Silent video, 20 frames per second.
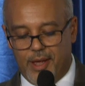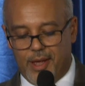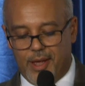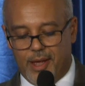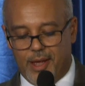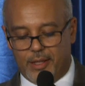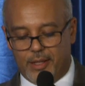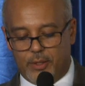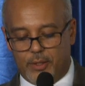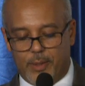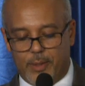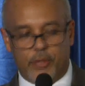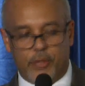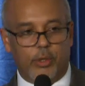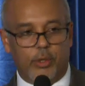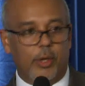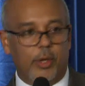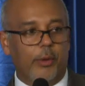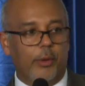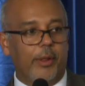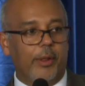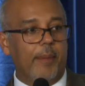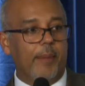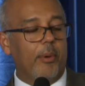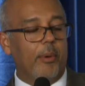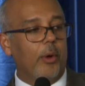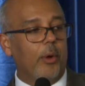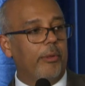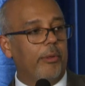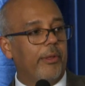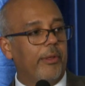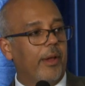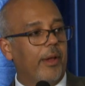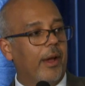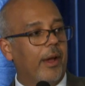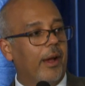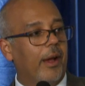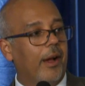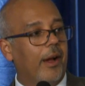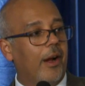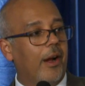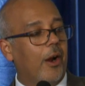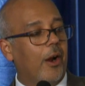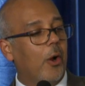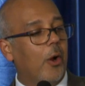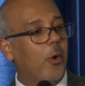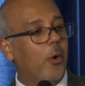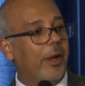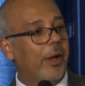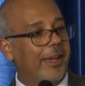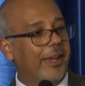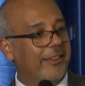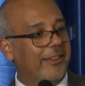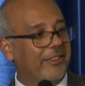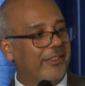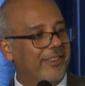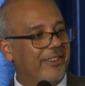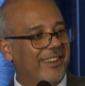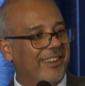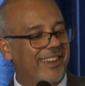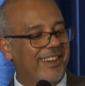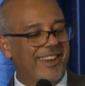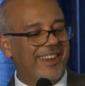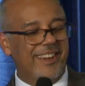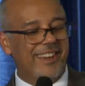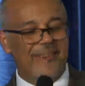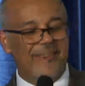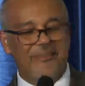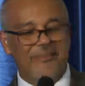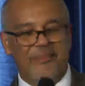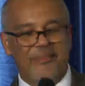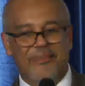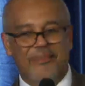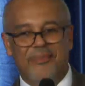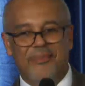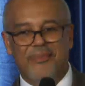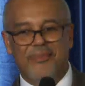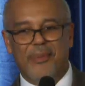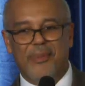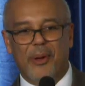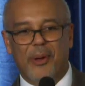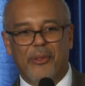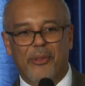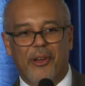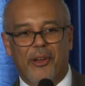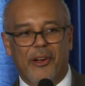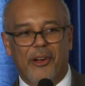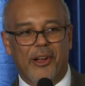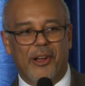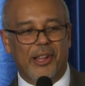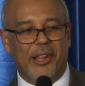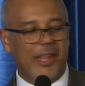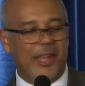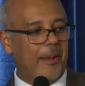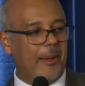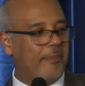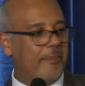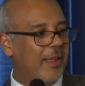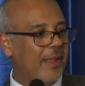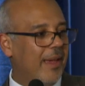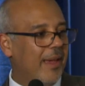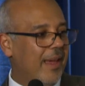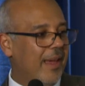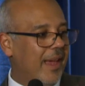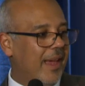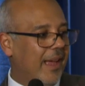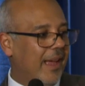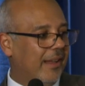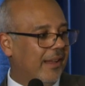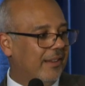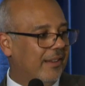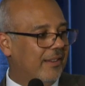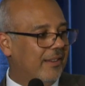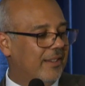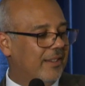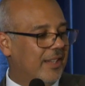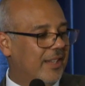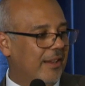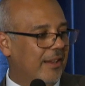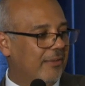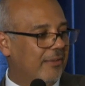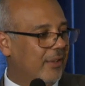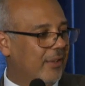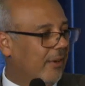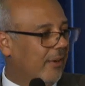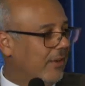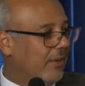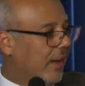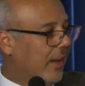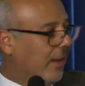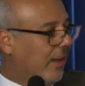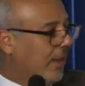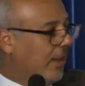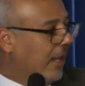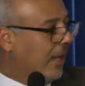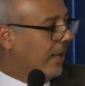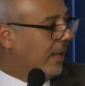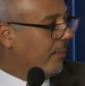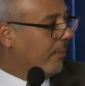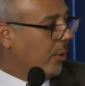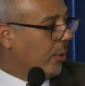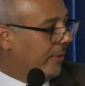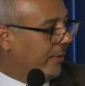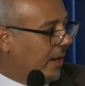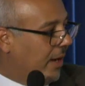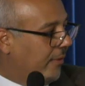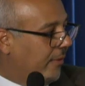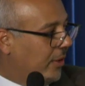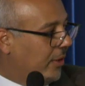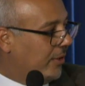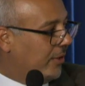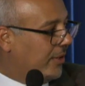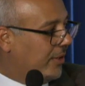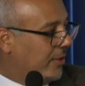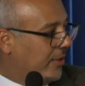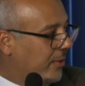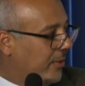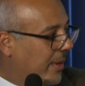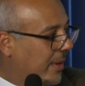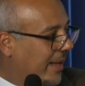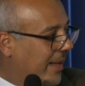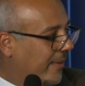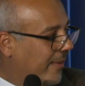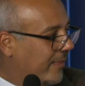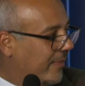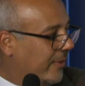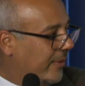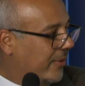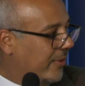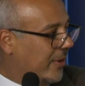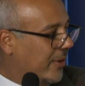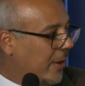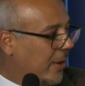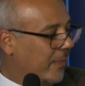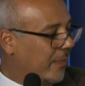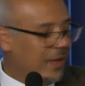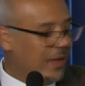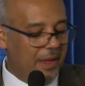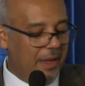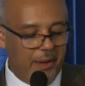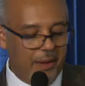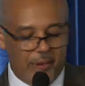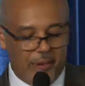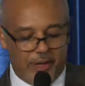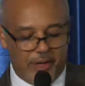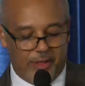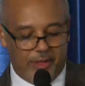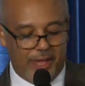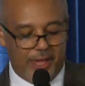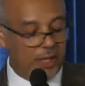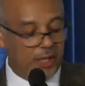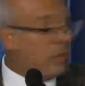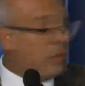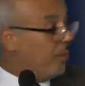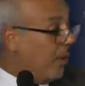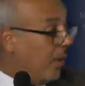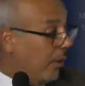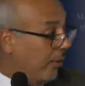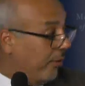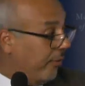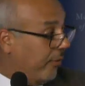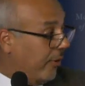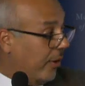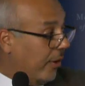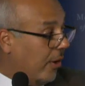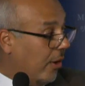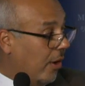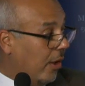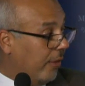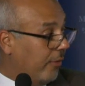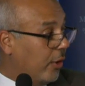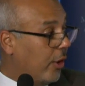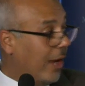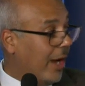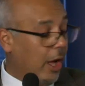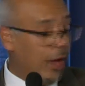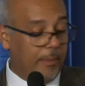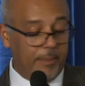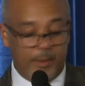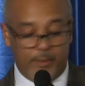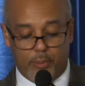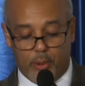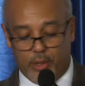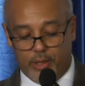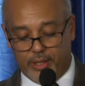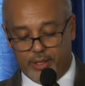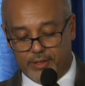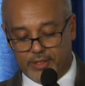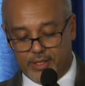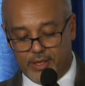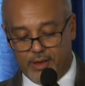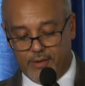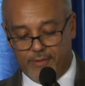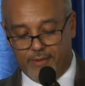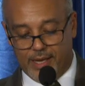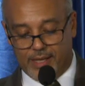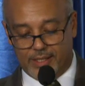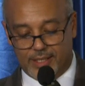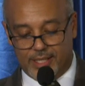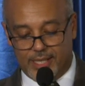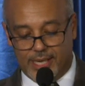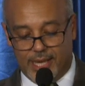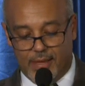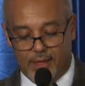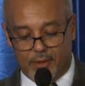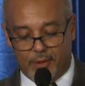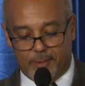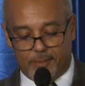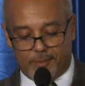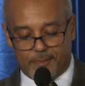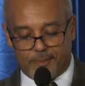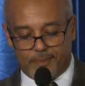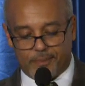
And special note, they both are Hoyas. Both are alum, and Steve serves on the Board of Governors as well. So I want to thank you both for all of your help in pulling this event together.